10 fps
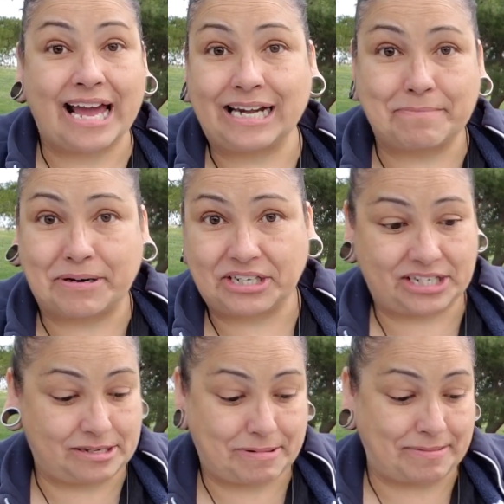I didn't
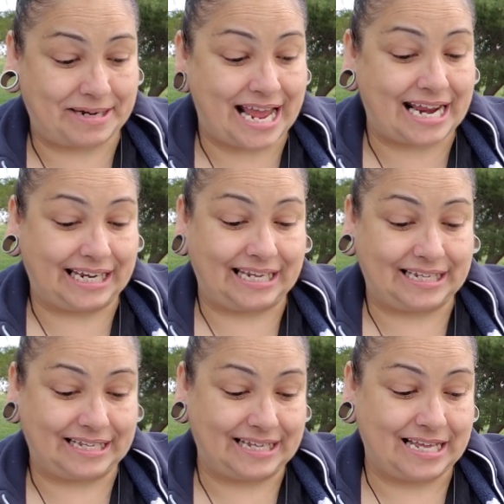purchase the baby daddy.
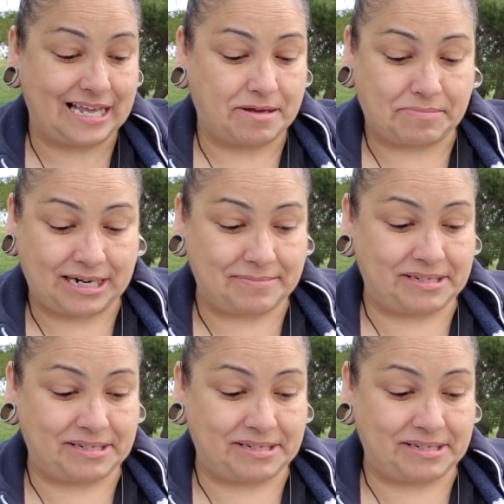Let